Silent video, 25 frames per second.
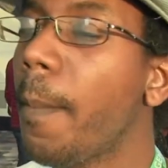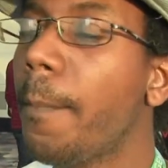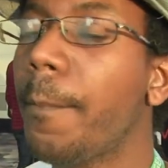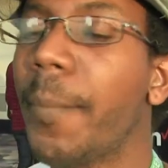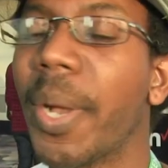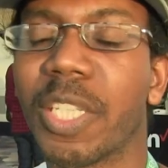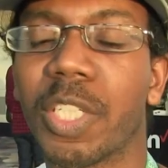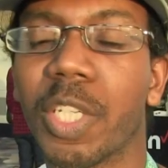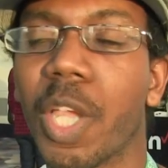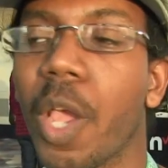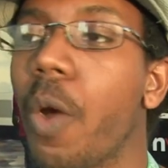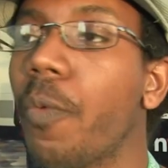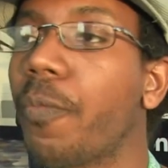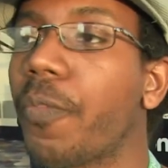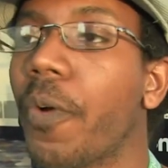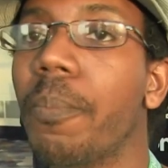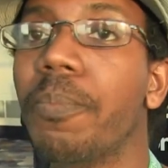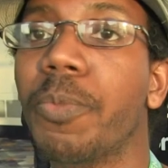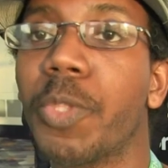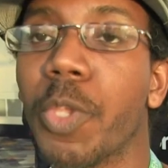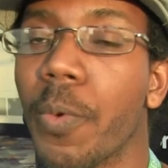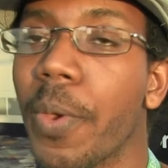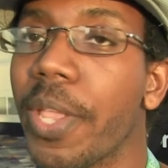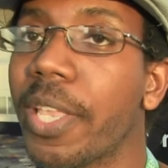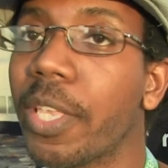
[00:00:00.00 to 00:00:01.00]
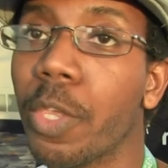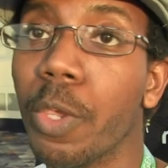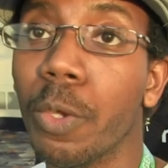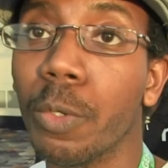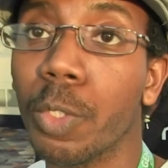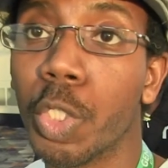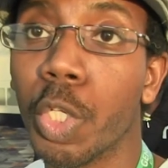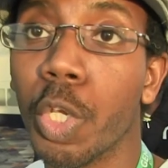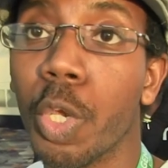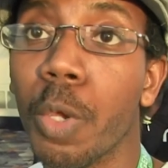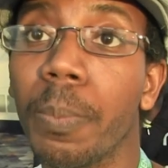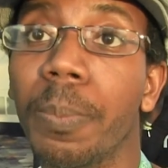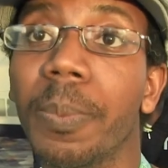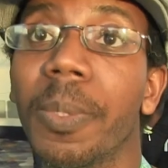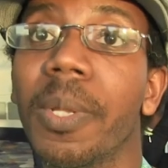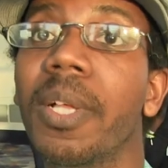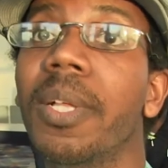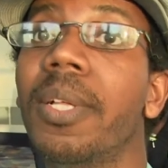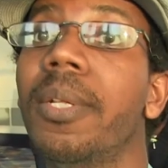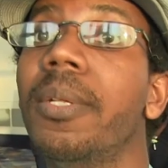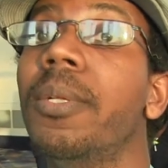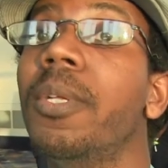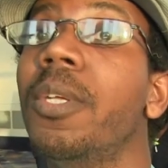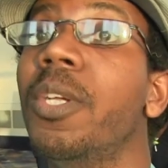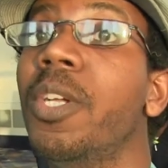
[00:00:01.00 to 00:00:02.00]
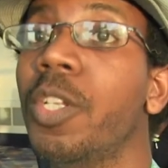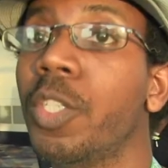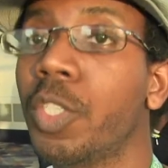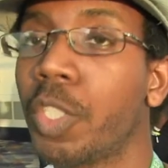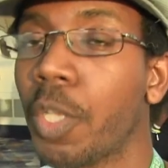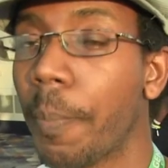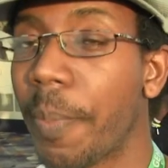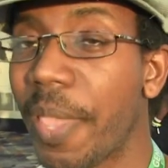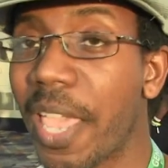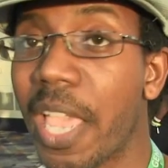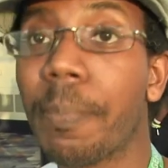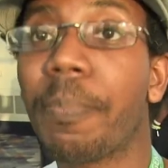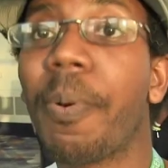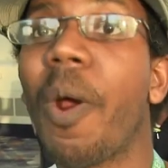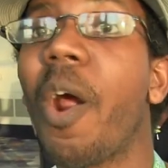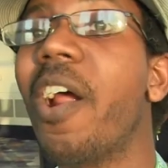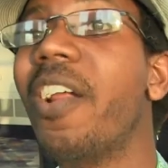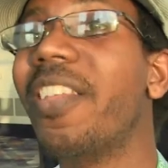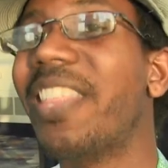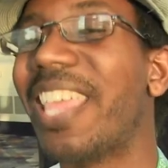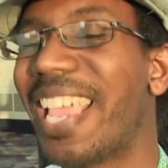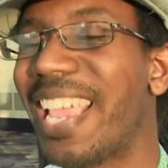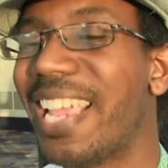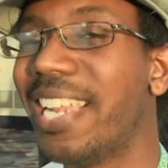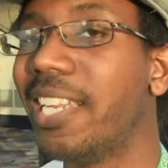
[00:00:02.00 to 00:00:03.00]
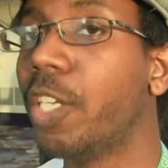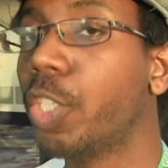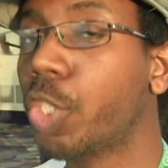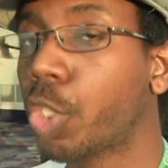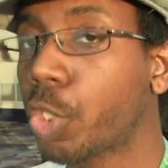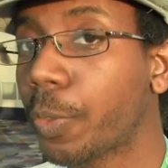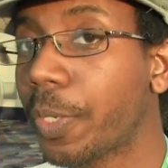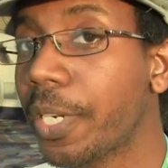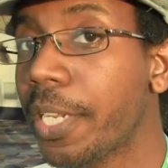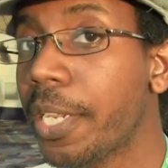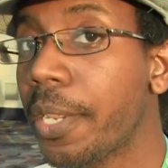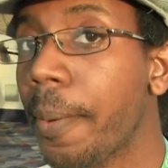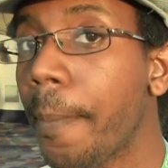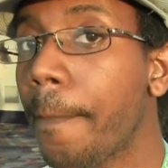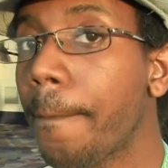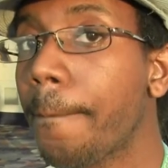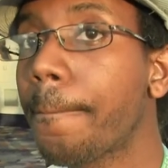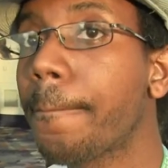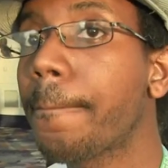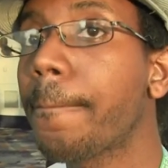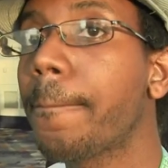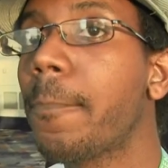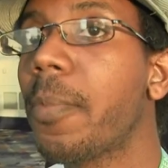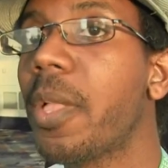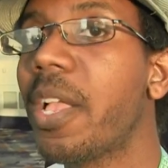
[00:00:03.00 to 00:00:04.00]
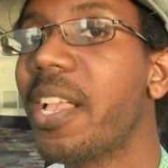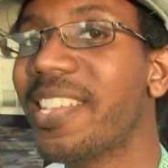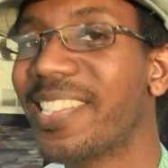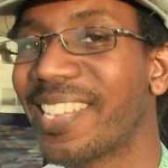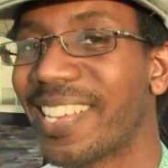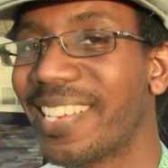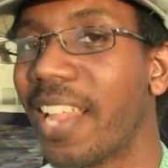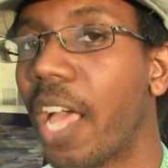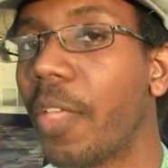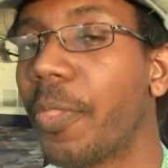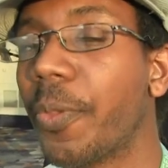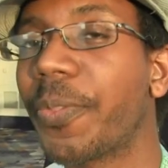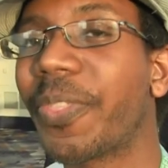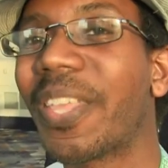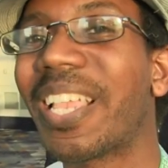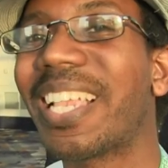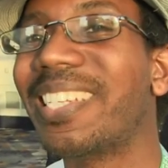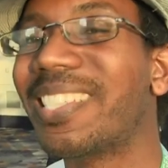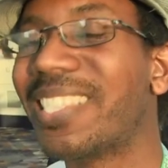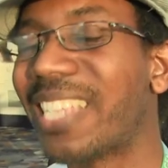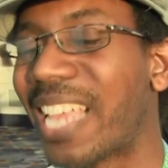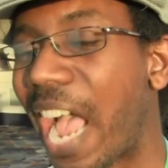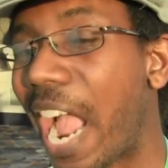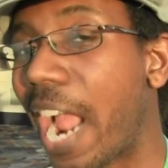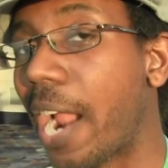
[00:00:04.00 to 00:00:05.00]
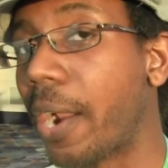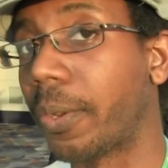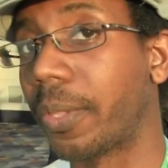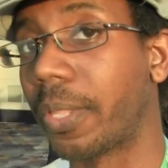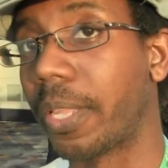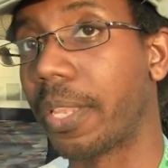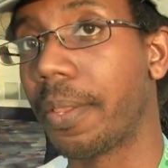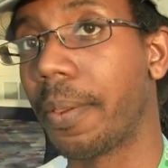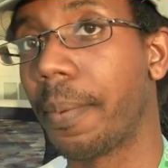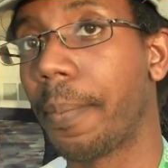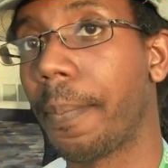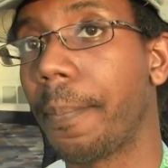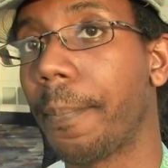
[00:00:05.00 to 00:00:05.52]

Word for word: but to go from doing YouTube to being part of the industry is another thing entirely.